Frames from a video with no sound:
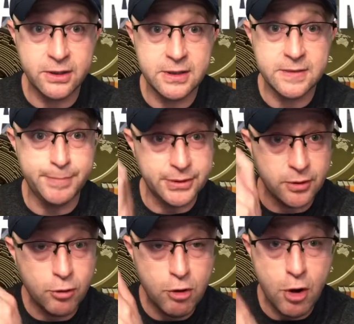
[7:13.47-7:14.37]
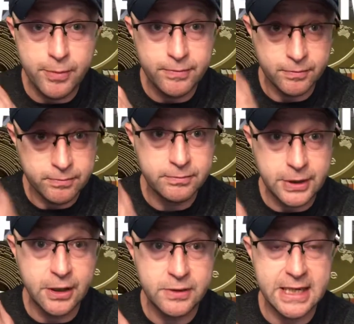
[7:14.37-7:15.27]
It's built on Chrome, you
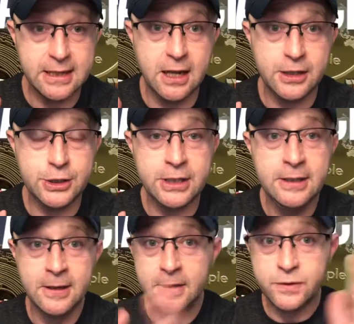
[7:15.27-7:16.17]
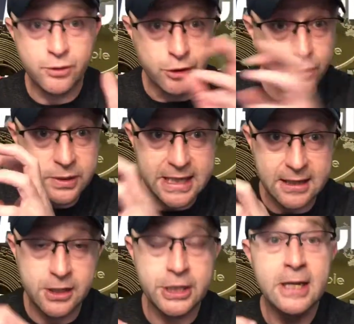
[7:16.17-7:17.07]
know, technology, so Google
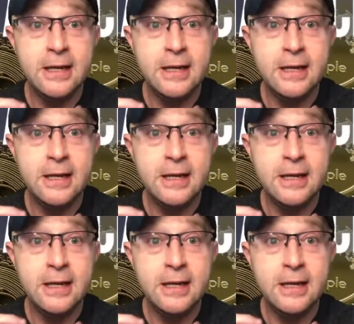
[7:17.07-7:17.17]
technology,